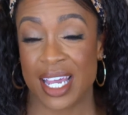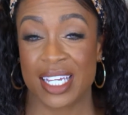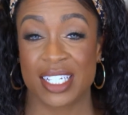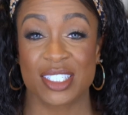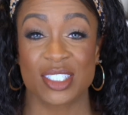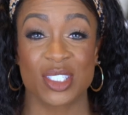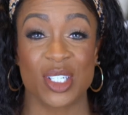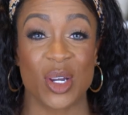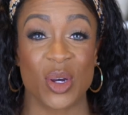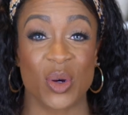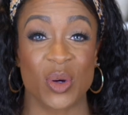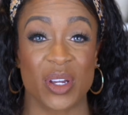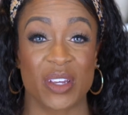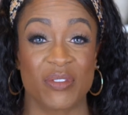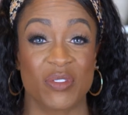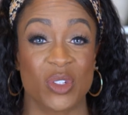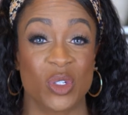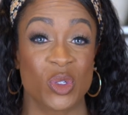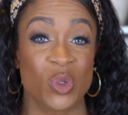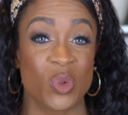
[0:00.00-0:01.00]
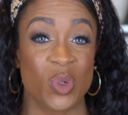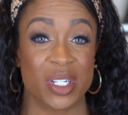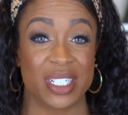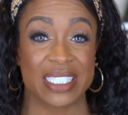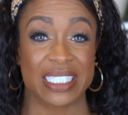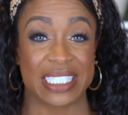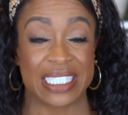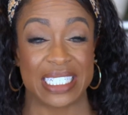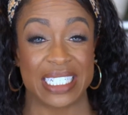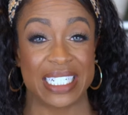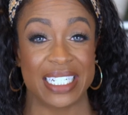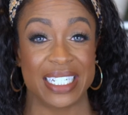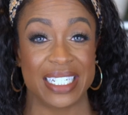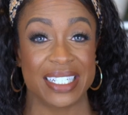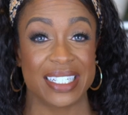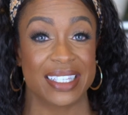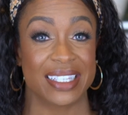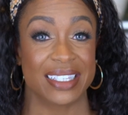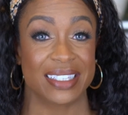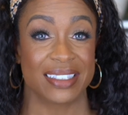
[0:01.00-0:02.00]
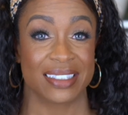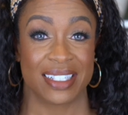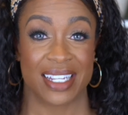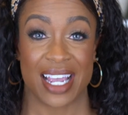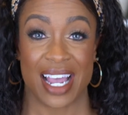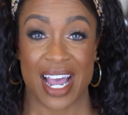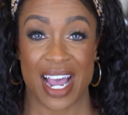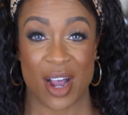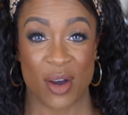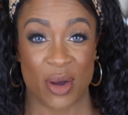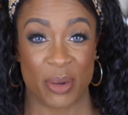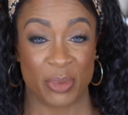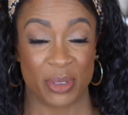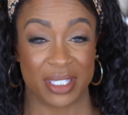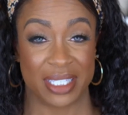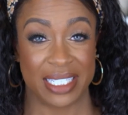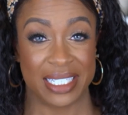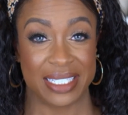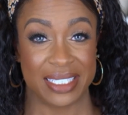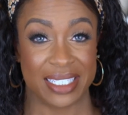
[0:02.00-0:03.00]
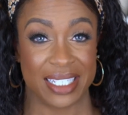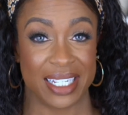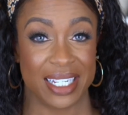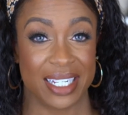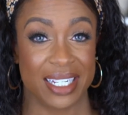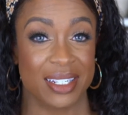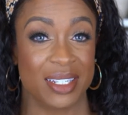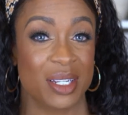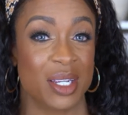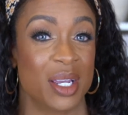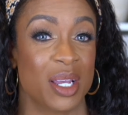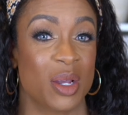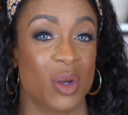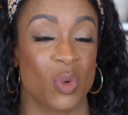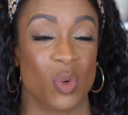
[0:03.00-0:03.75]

So if you want to see how I put these in,